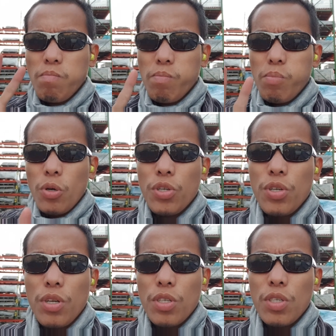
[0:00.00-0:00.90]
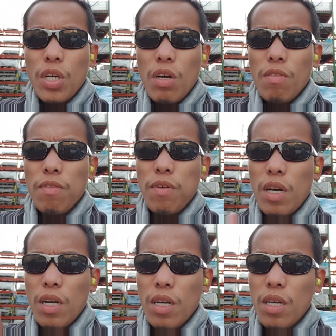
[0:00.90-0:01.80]
push yourself
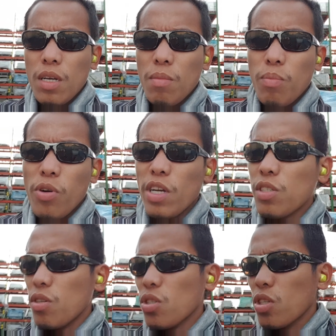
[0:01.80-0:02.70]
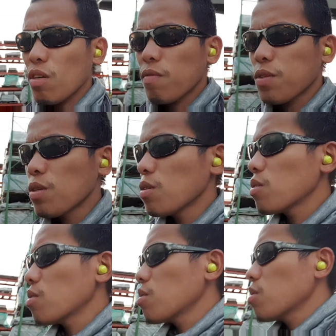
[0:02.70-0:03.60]
press yourself
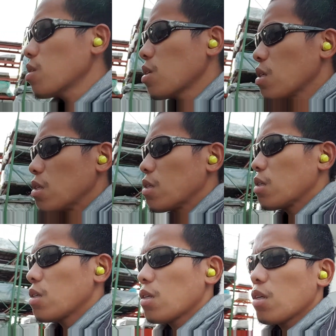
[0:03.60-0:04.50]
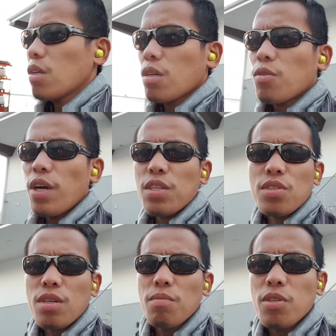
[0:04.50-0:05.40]
to create
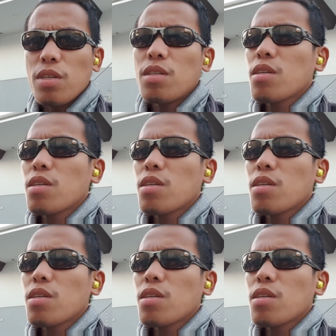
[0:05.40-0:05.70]
something